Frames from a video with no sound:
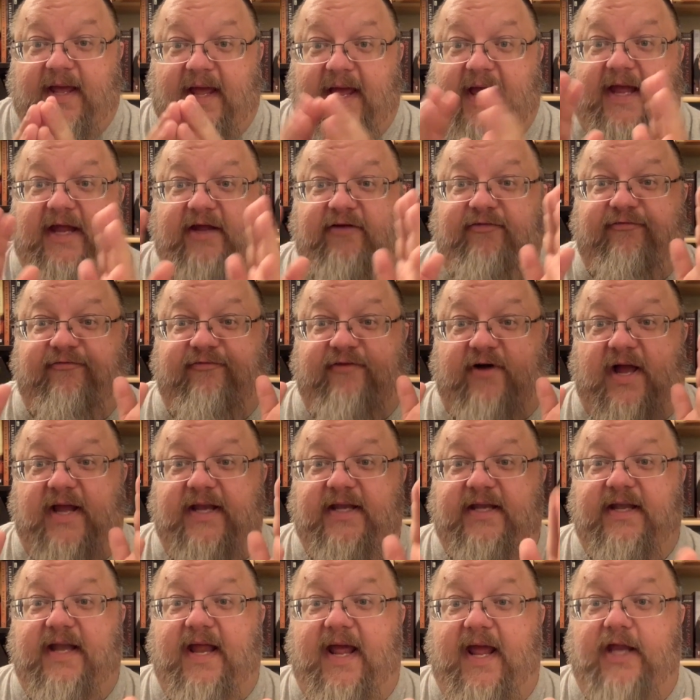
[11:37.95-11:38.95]
a
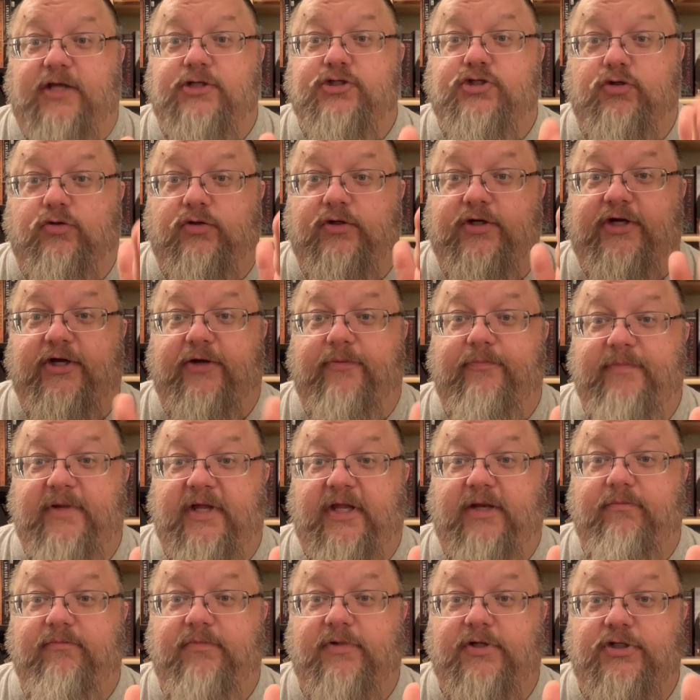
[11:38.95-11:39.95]
financial
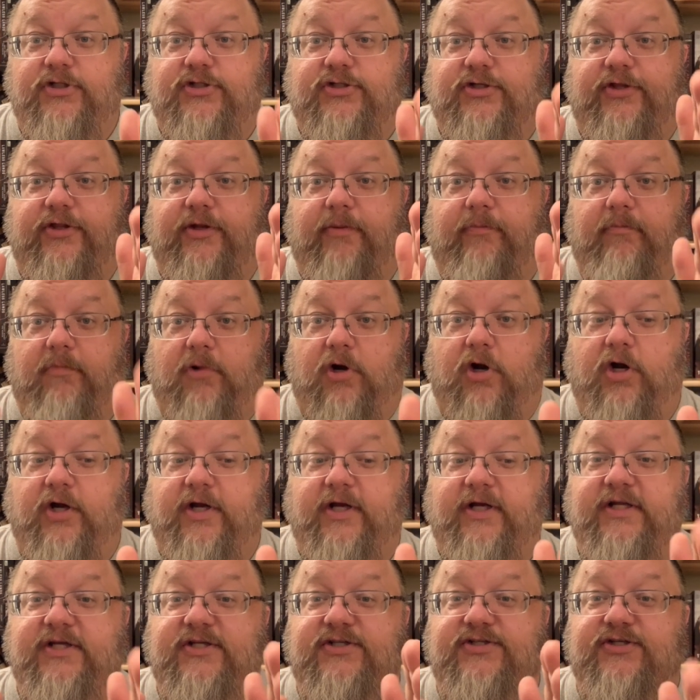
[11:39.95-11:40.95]
commitment to the
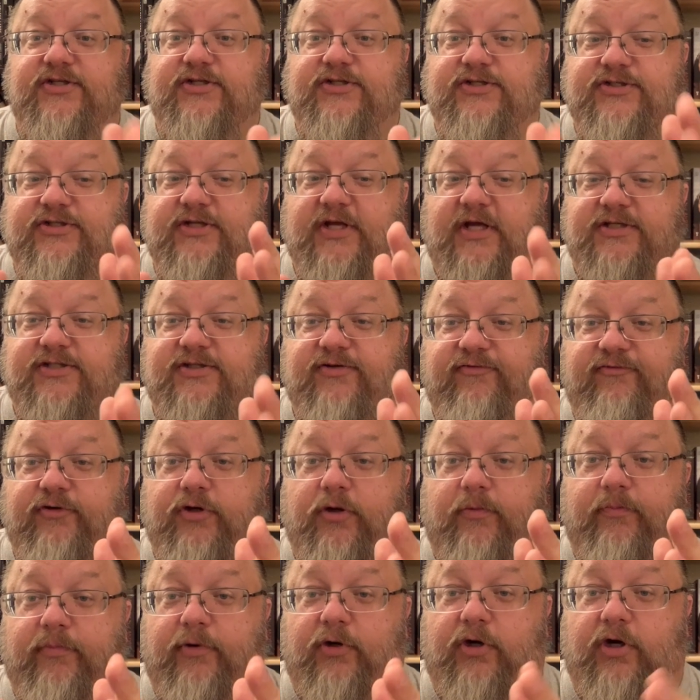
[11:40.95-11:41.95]
marketing success of
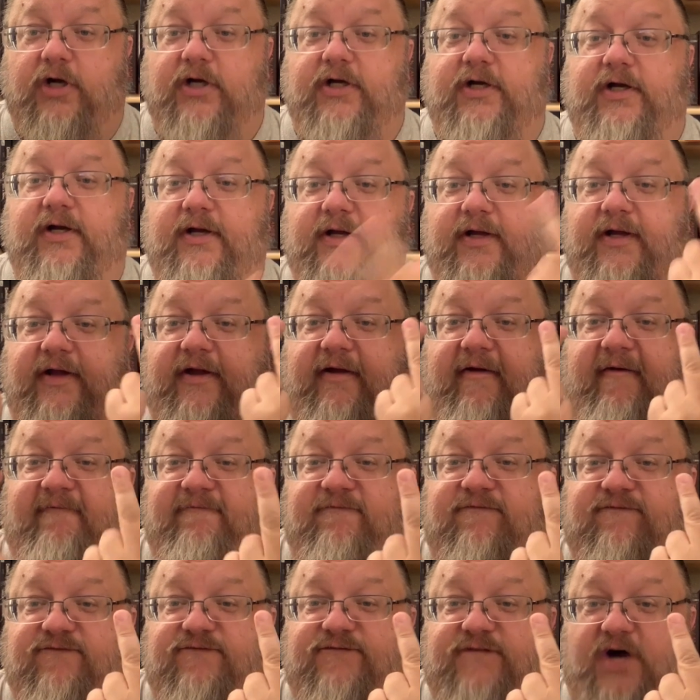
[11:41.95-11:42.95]
your book,
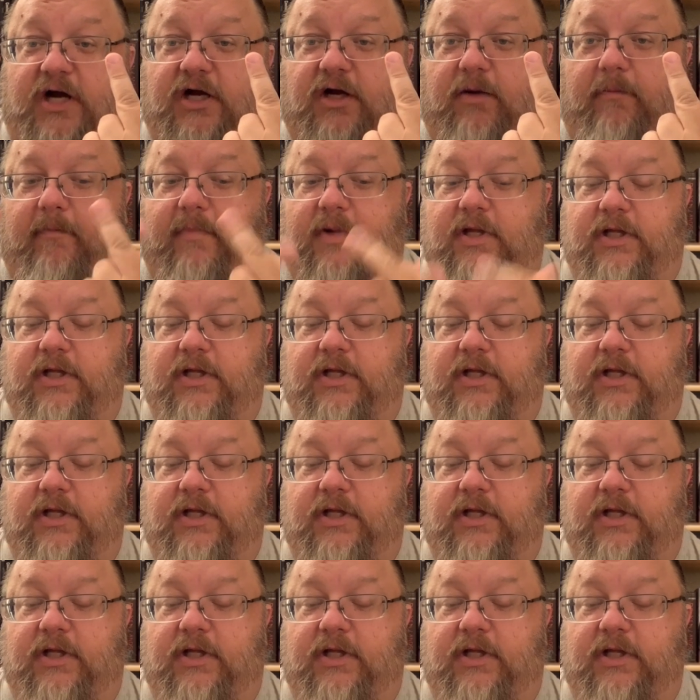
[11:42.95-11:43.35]
fuck them.